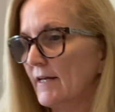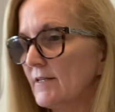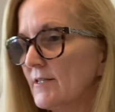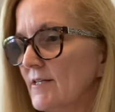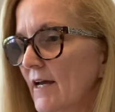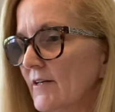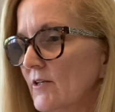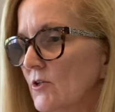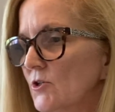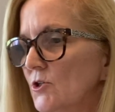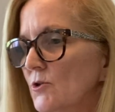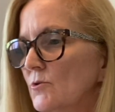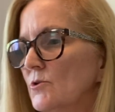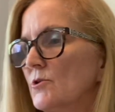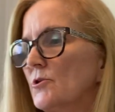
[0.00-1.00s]
decided to
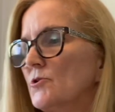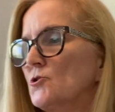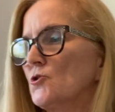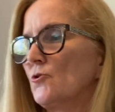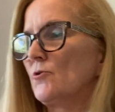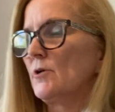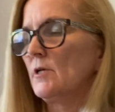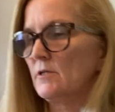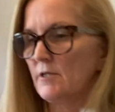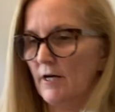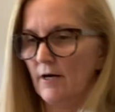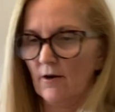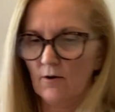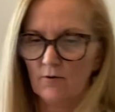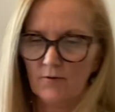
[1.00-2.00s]
use the Journey
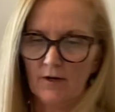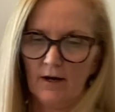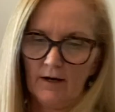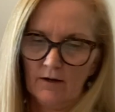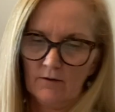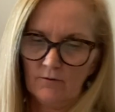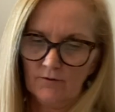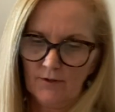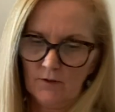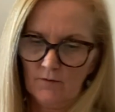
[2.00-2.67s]
Tarot deck. I don't think